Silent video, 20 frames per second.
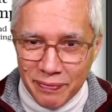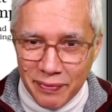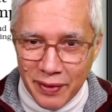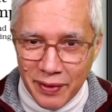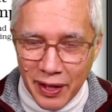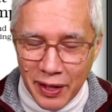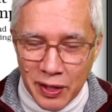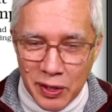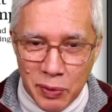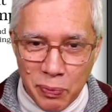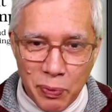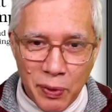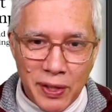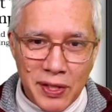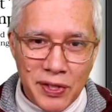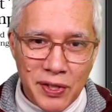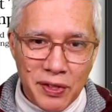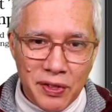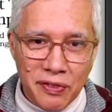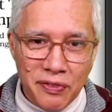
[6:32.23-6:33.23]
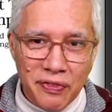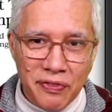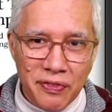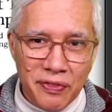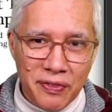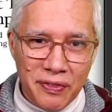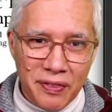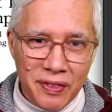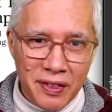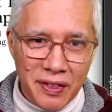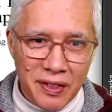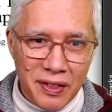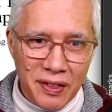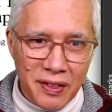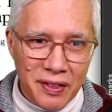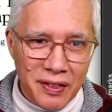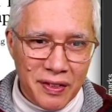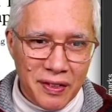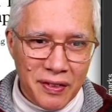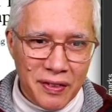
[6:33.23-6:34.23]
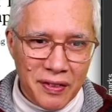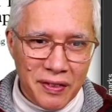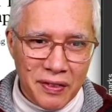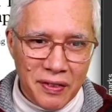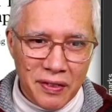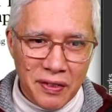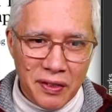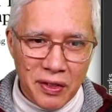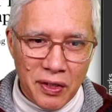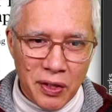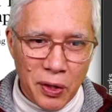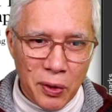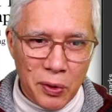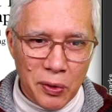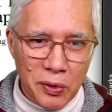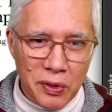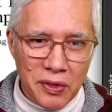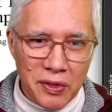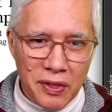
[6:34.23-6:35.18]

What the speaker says: expressive code